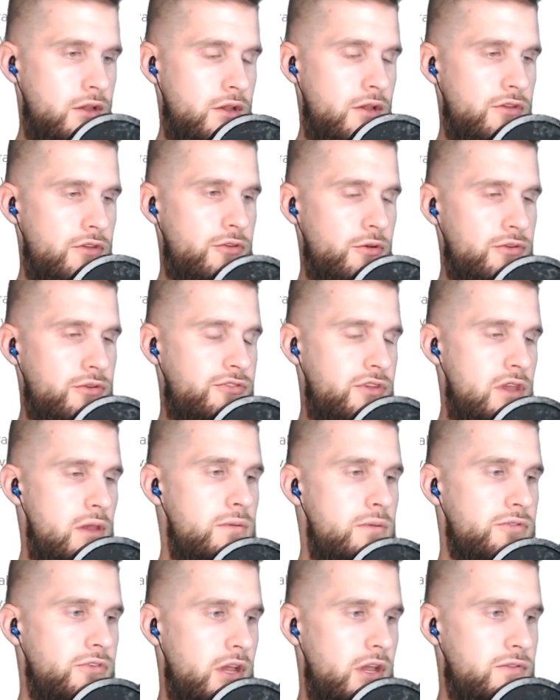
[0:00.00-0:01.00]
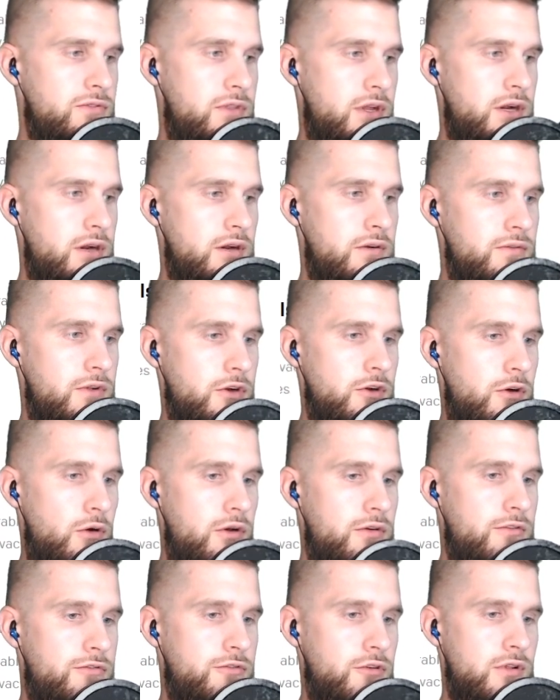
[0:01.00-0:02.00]
So it seems like they're
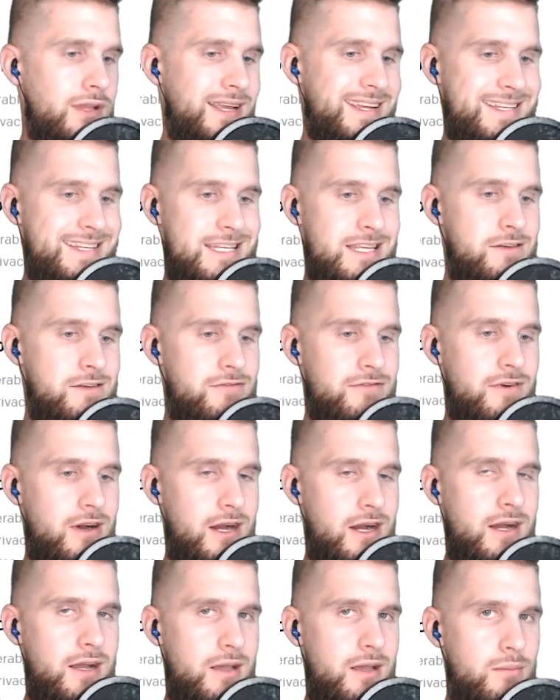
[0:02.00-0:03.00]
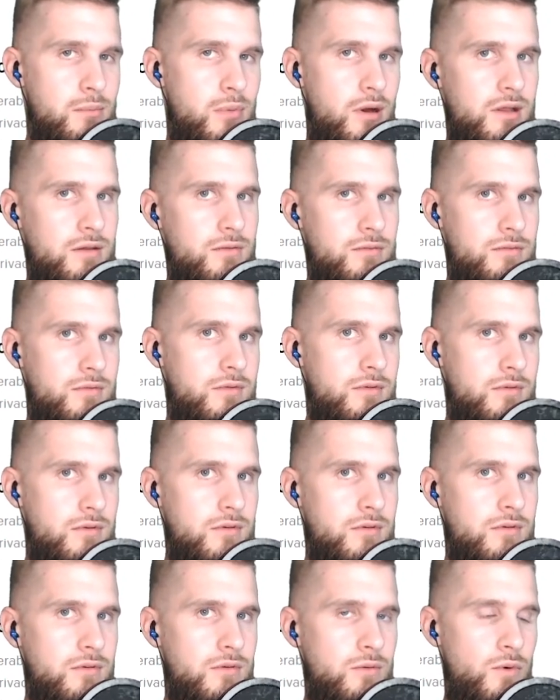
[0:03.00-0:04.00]
going for like DeFi, but
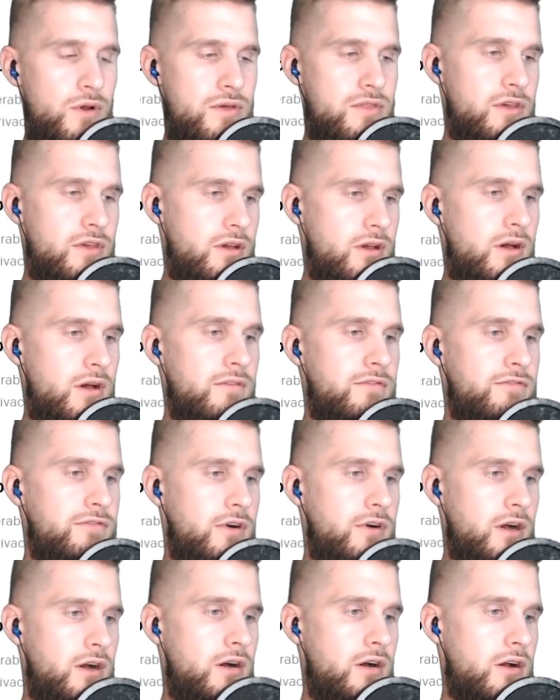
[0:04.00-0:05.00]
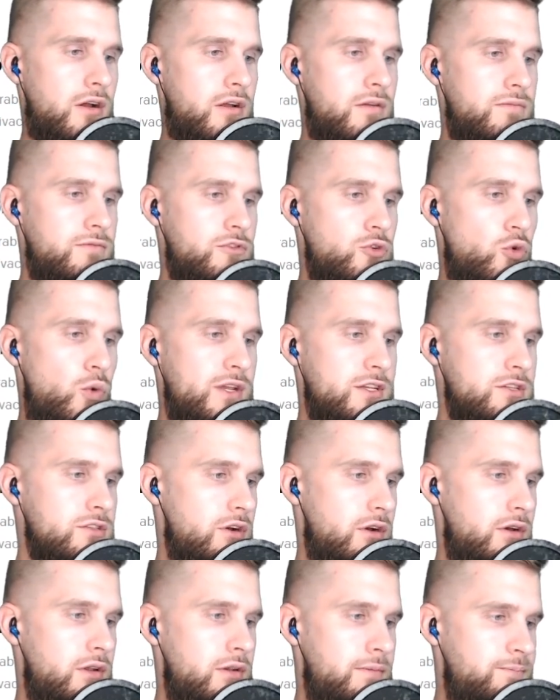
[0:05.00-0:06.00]
with a twist
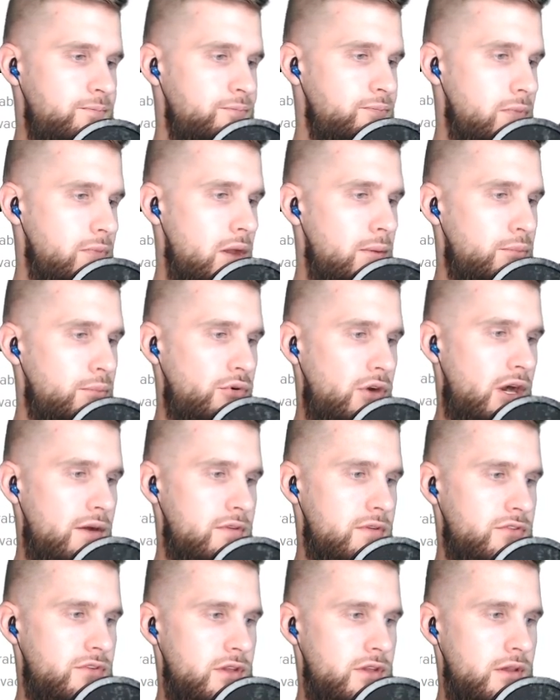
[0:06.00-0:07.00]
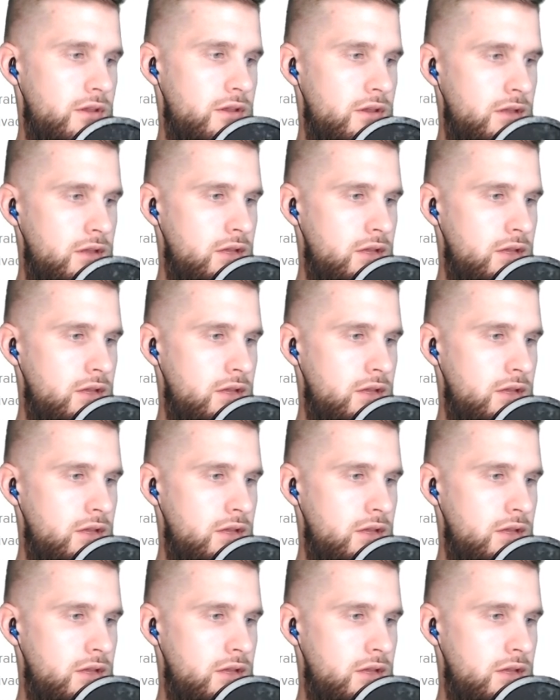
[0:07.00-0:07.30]
on privacy.